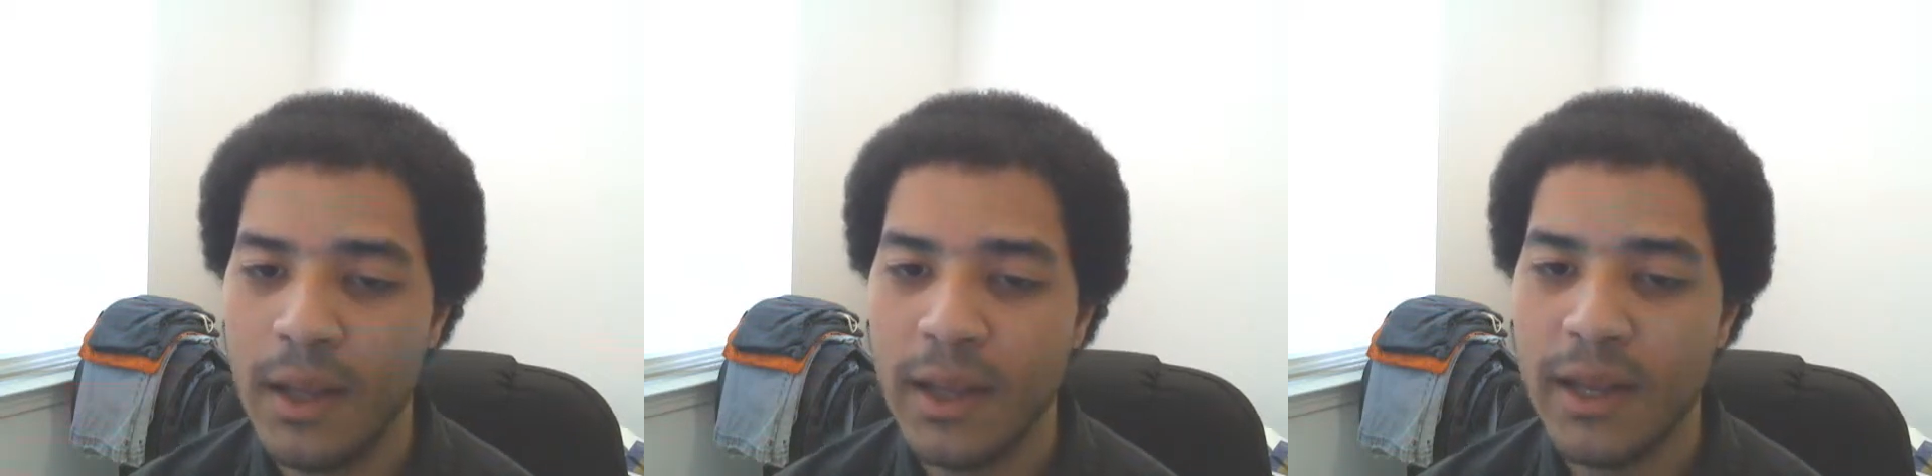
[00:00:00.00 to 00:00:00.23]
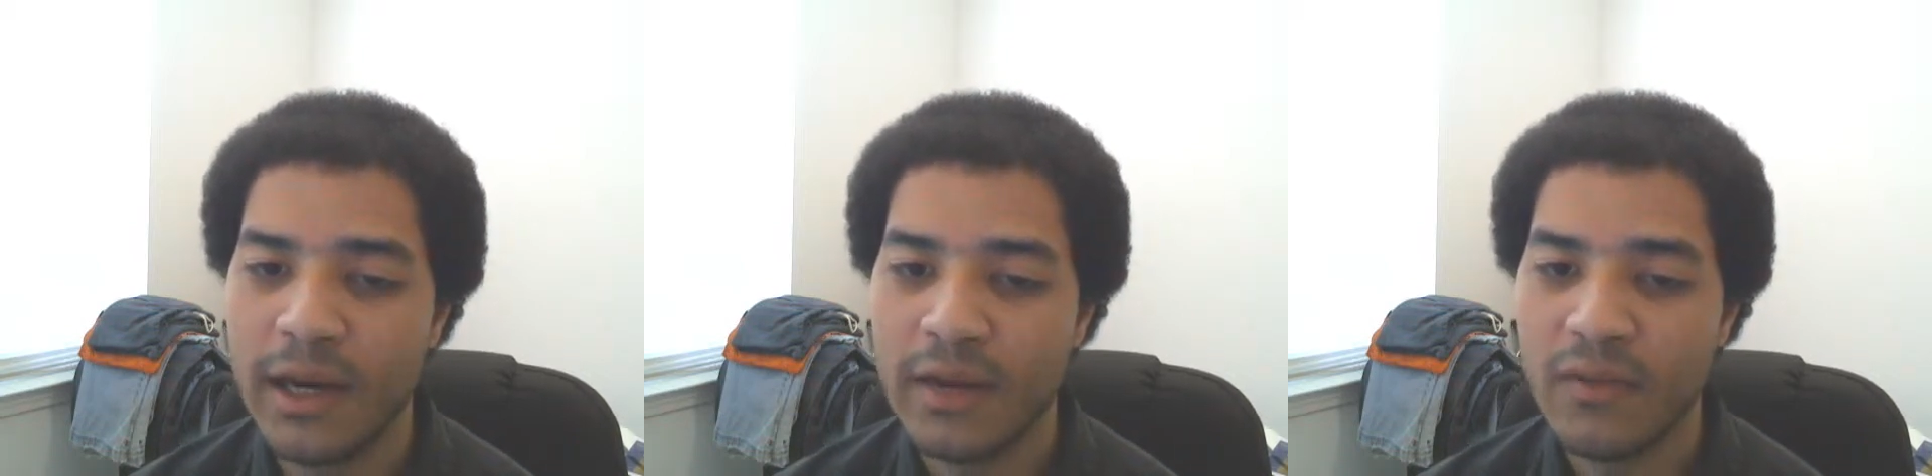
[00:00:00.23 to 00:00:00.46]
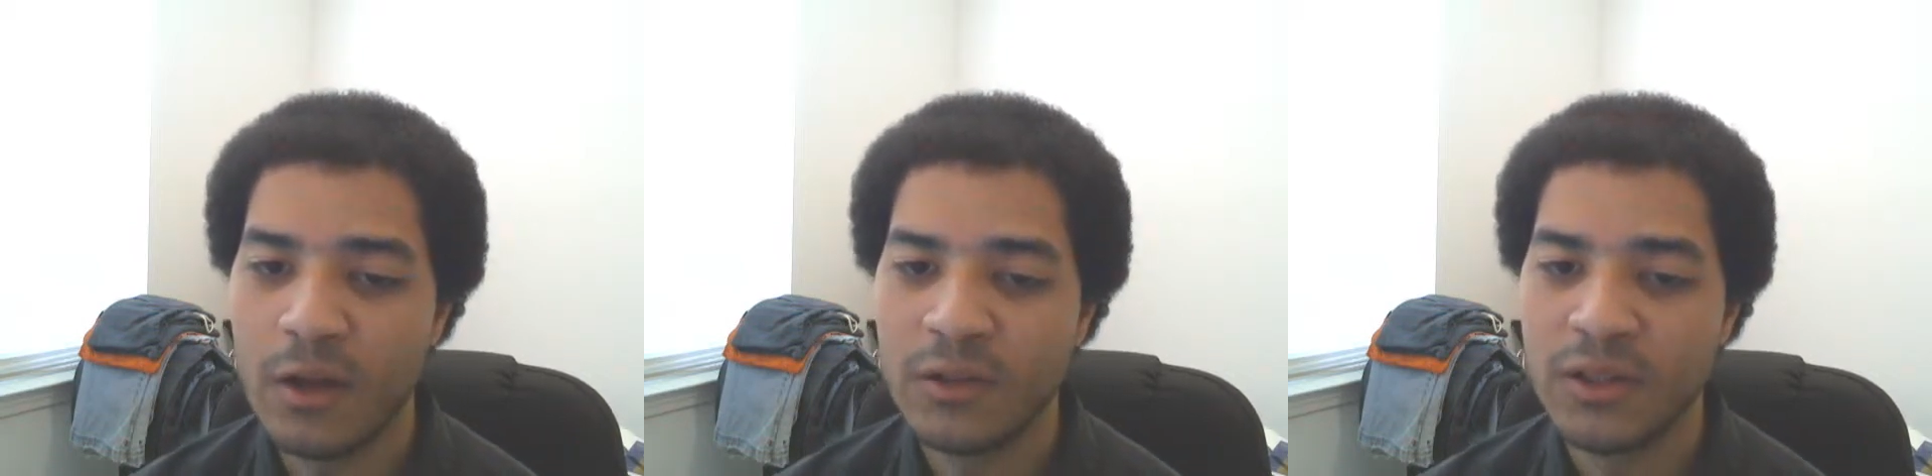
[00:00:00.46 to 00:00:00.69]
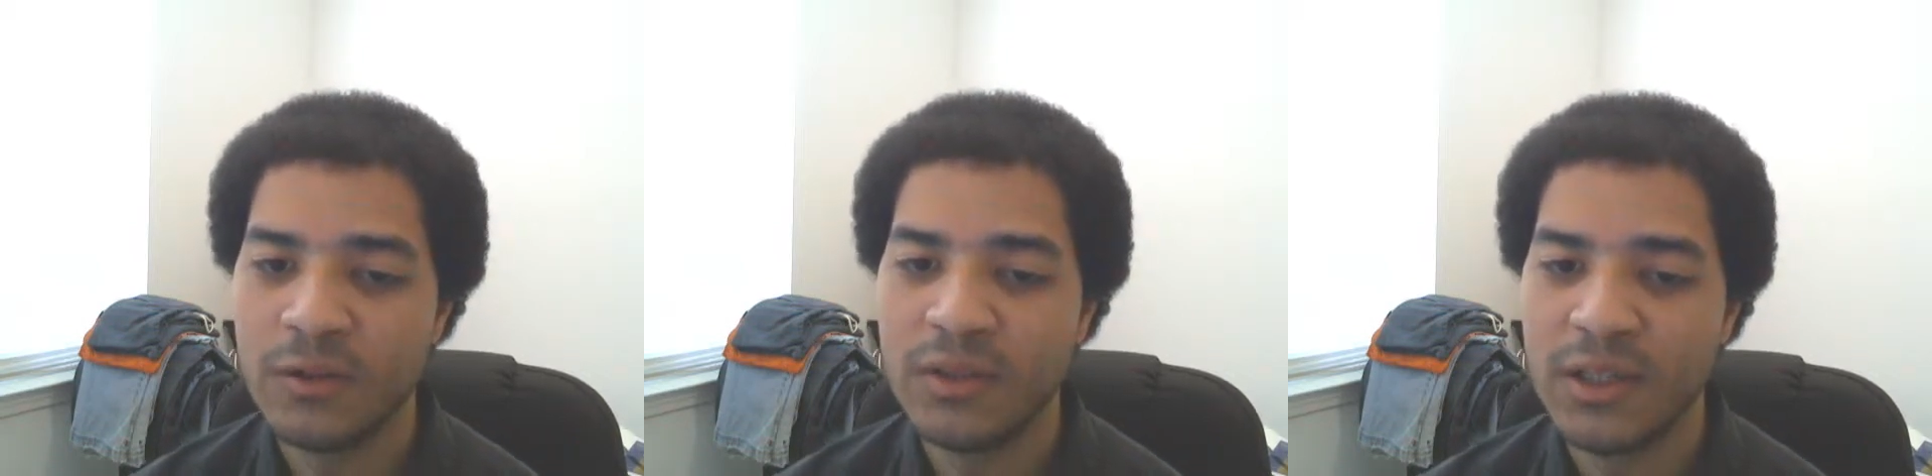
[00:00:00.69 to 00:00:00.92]
And I've
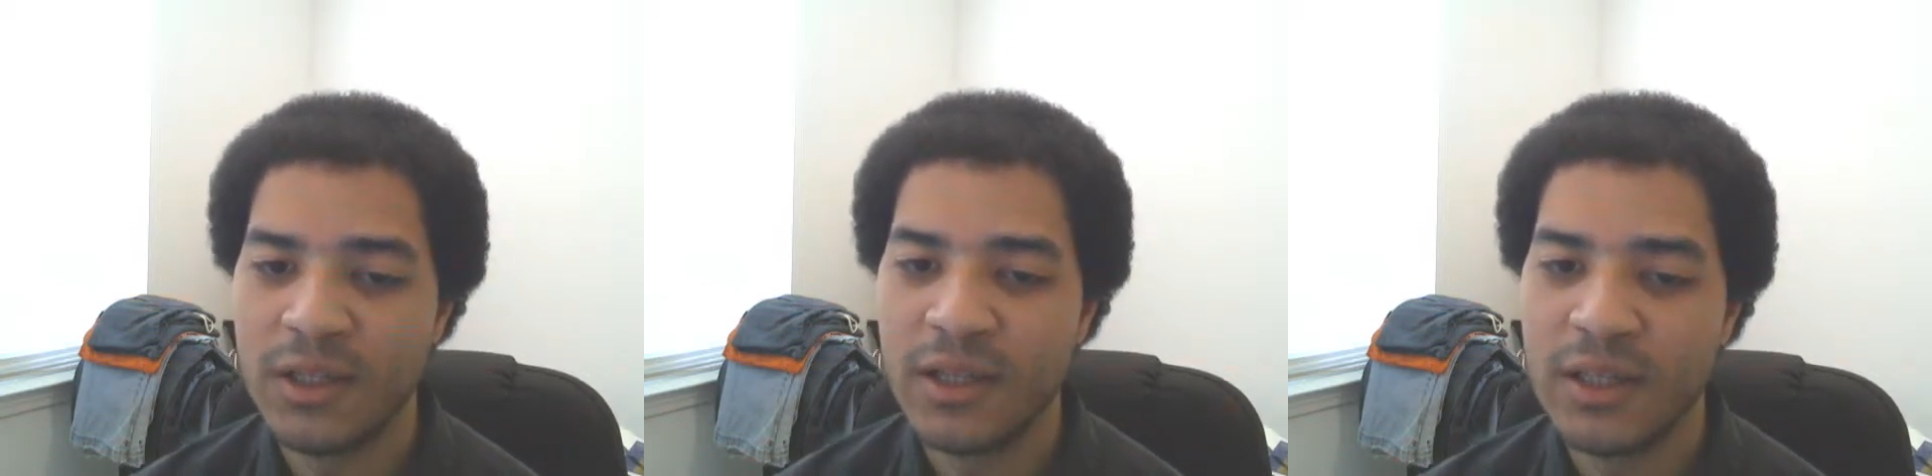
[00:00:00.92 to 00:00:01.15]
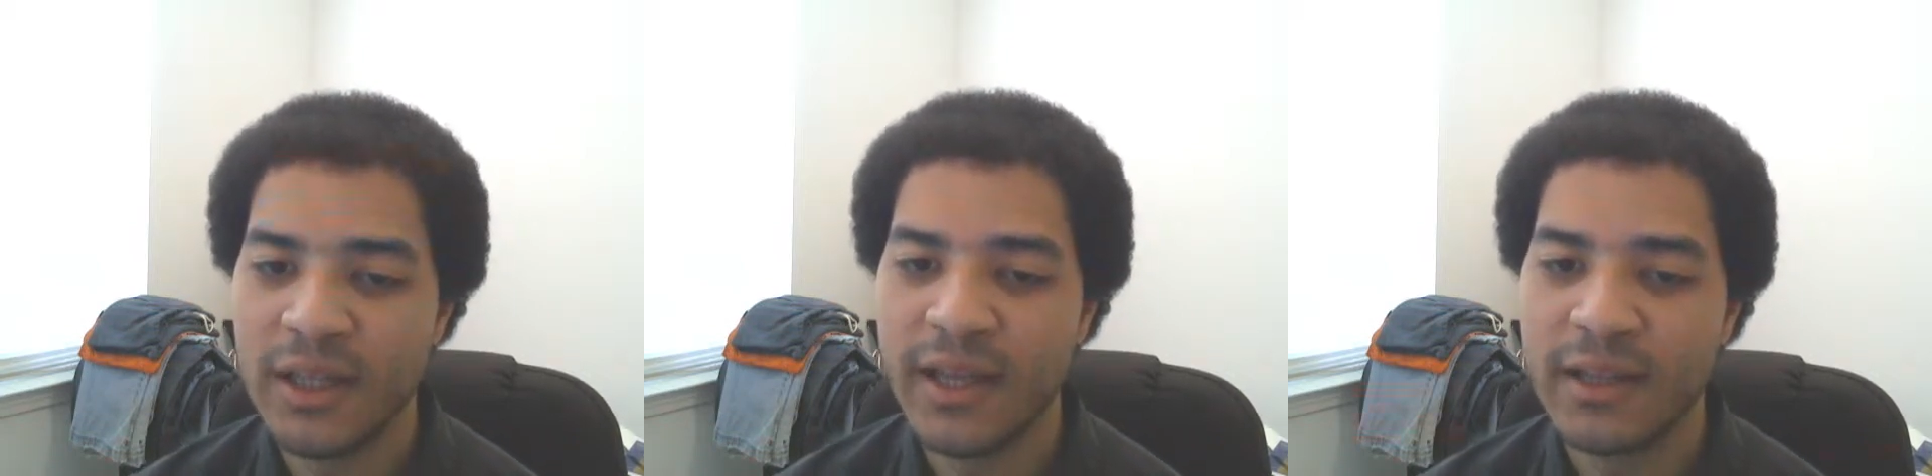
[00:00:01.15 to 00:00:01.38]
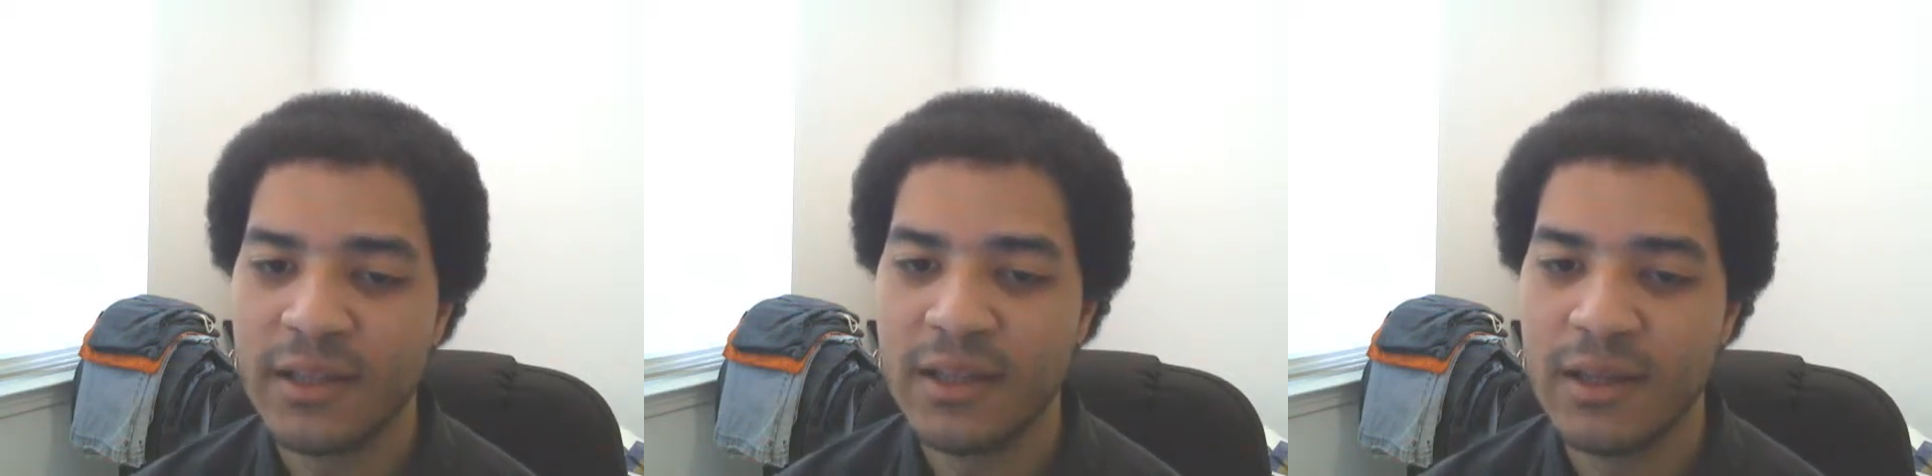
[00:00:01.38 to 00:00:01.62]
also done like